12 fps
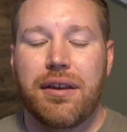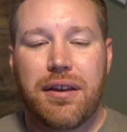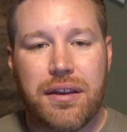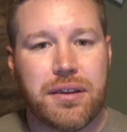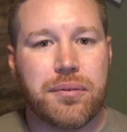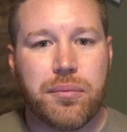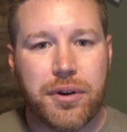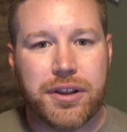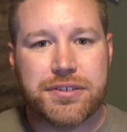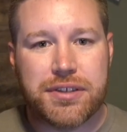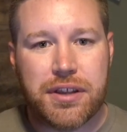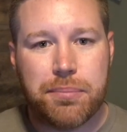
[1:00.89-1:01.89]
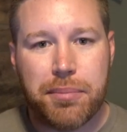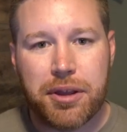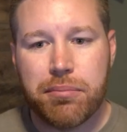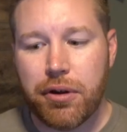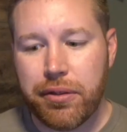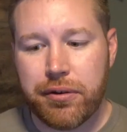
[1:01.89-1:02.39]
And when I say big
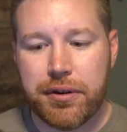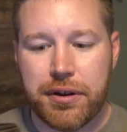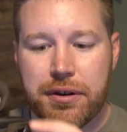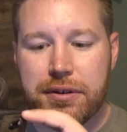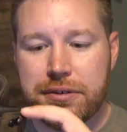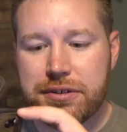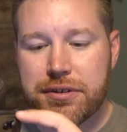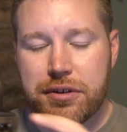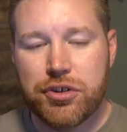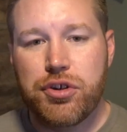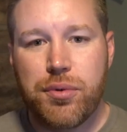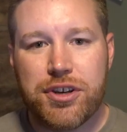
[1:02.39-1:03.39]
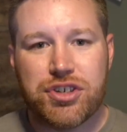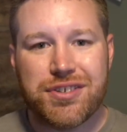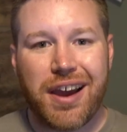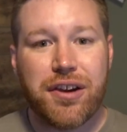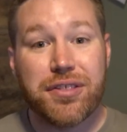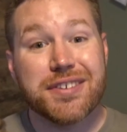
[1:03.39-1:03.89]
brother, it is 2 inches
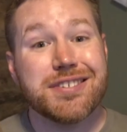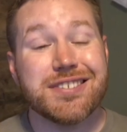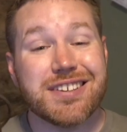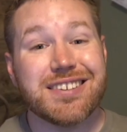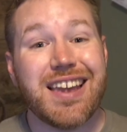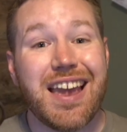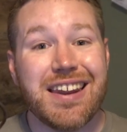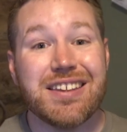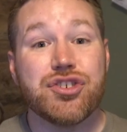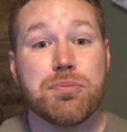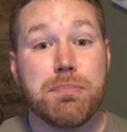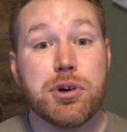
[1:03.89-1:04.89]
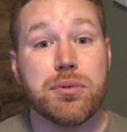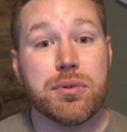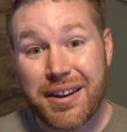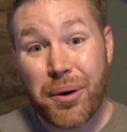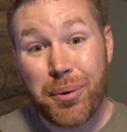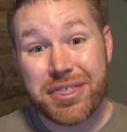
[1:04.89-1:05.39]
higher. This is a 10-inch boot.
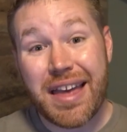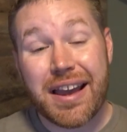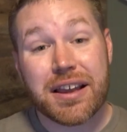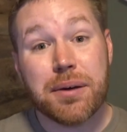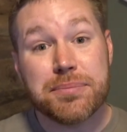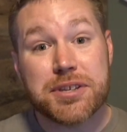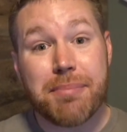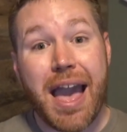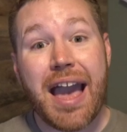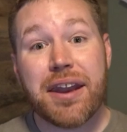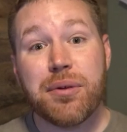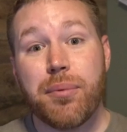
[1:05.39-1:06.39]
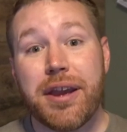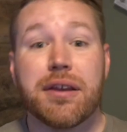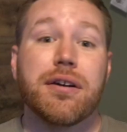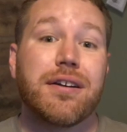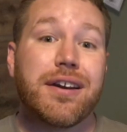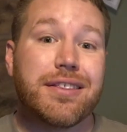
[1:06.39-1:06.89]
Now with that comes some added weight,
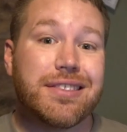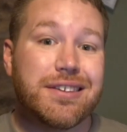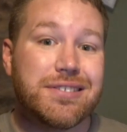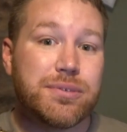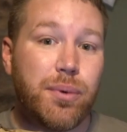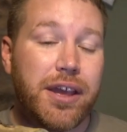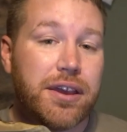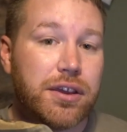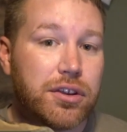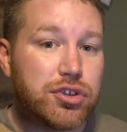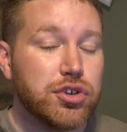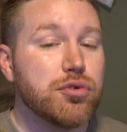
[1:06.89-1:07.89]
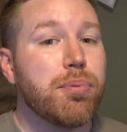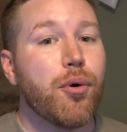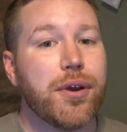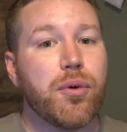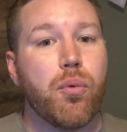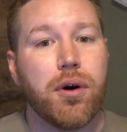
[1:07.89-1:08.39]
all right? These weigh
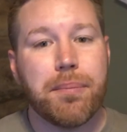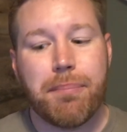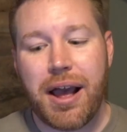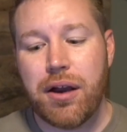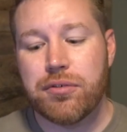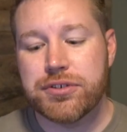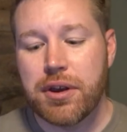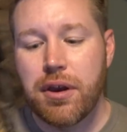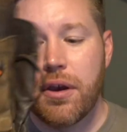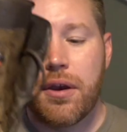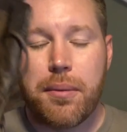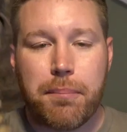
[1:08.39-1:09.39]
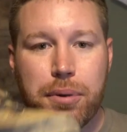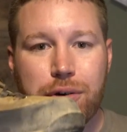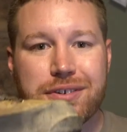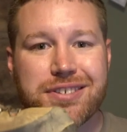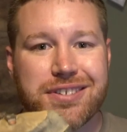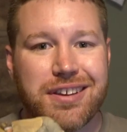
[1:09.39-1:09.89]
2.1 pounds per
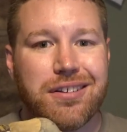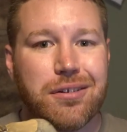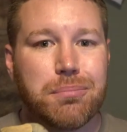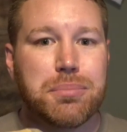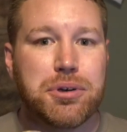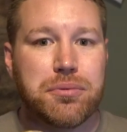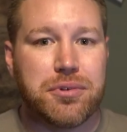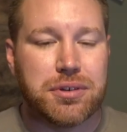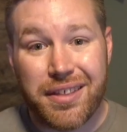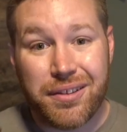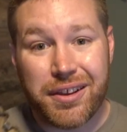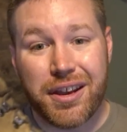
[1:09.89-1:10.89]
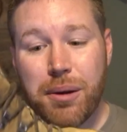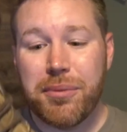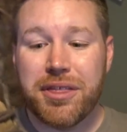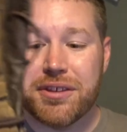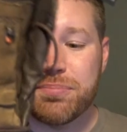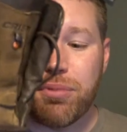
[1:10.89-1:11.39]
single boot. They only come
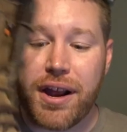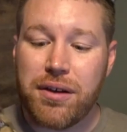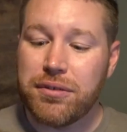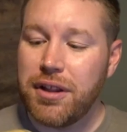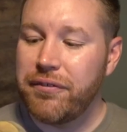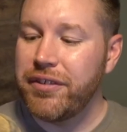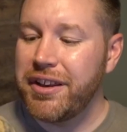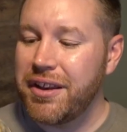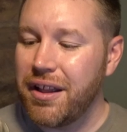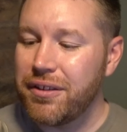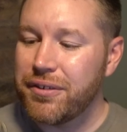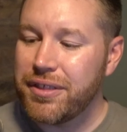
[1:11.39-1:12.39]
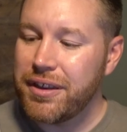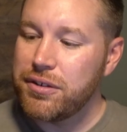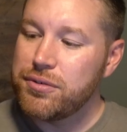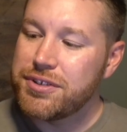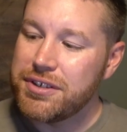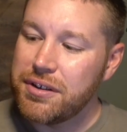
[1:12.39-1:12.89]
in this brown lovely color that
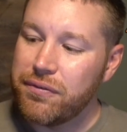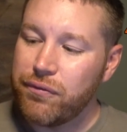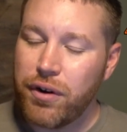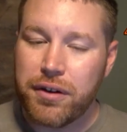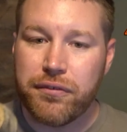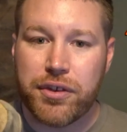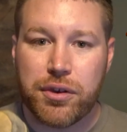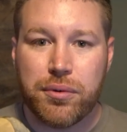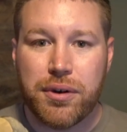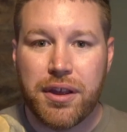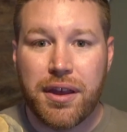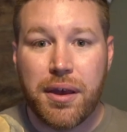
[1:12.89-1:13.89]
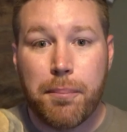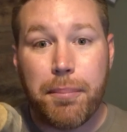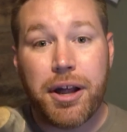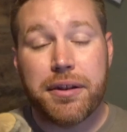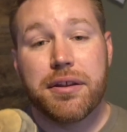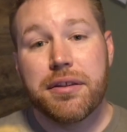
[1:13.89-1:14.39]
you see in front of you,
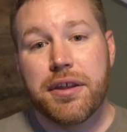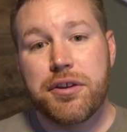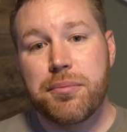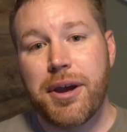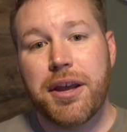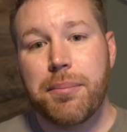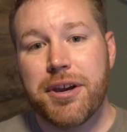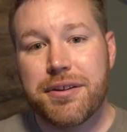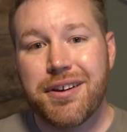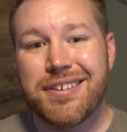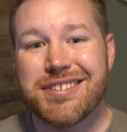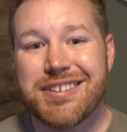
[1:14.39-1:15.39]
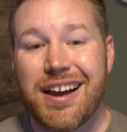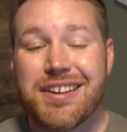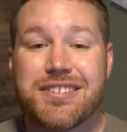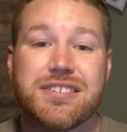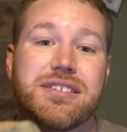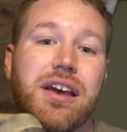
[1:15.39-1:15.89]
but they do make them in a ton of
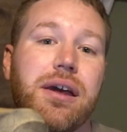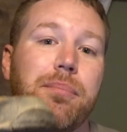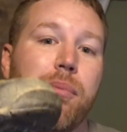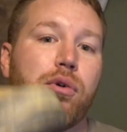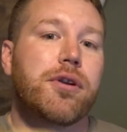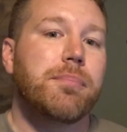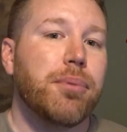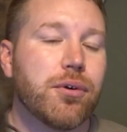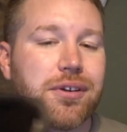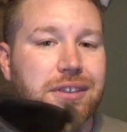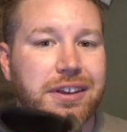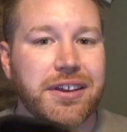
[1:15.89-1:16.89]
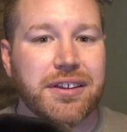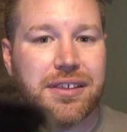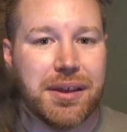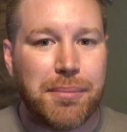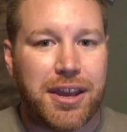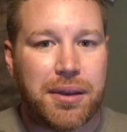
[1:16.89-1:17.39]
sizes, and more importantly,
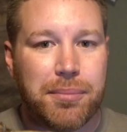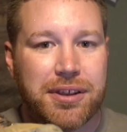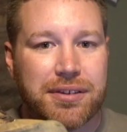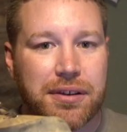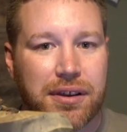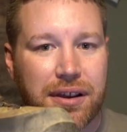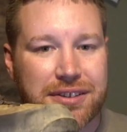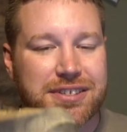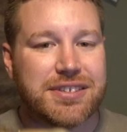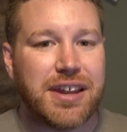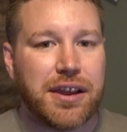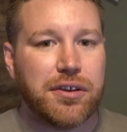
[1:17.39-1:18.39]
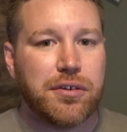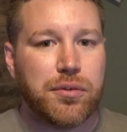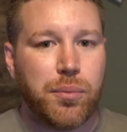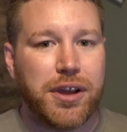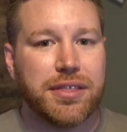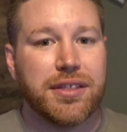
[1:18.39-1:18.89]
they make them in a standard
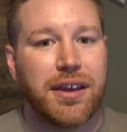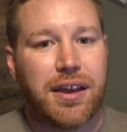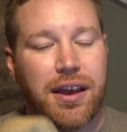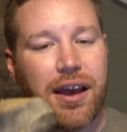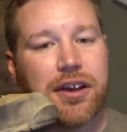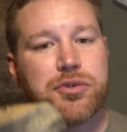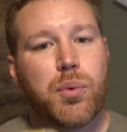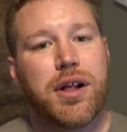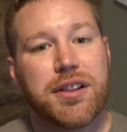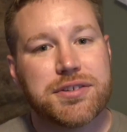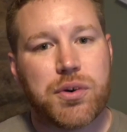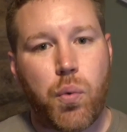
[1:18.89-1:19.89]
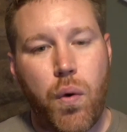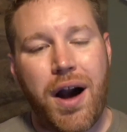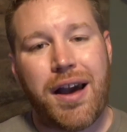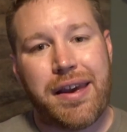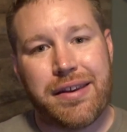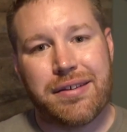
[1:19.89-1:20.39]
width as well as a
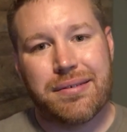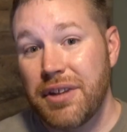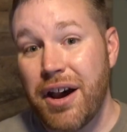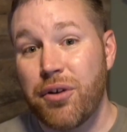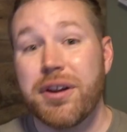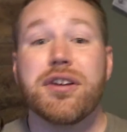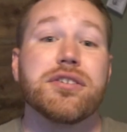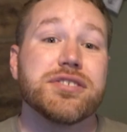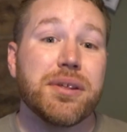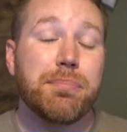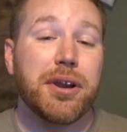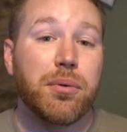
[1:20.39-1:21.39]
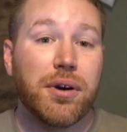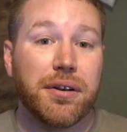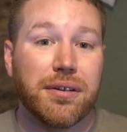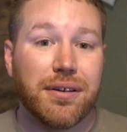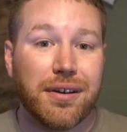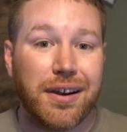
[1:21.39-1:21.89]
wide. Now, here's the big one,
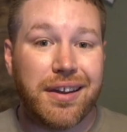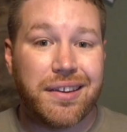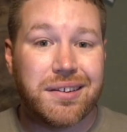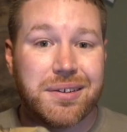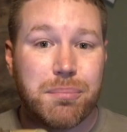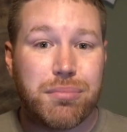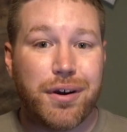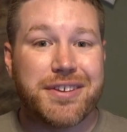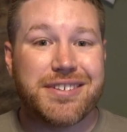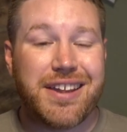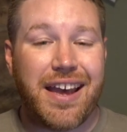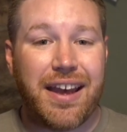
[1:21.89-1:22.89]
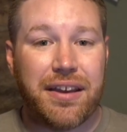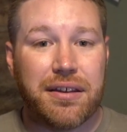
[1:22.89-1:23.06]
all right? Price tag.